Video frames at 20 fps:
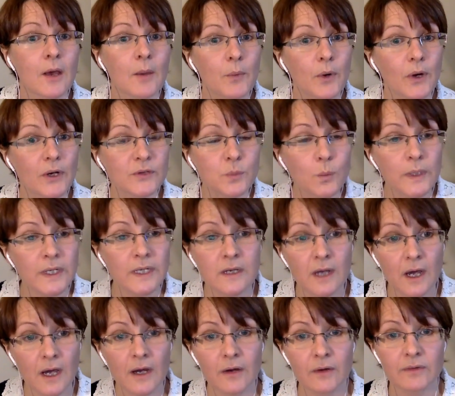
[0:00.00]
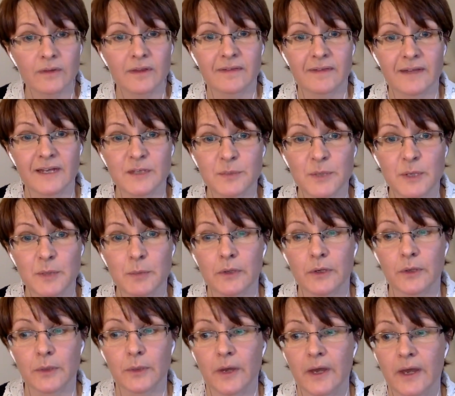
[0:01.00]
Because we know that these people
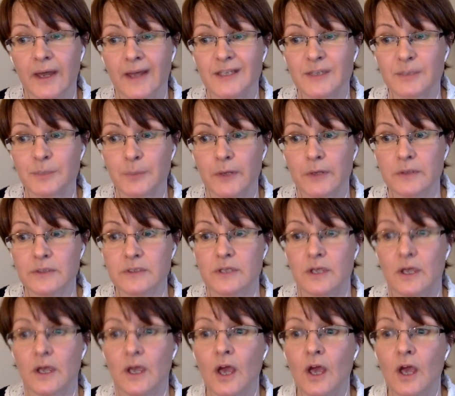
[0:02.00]
who are exposed to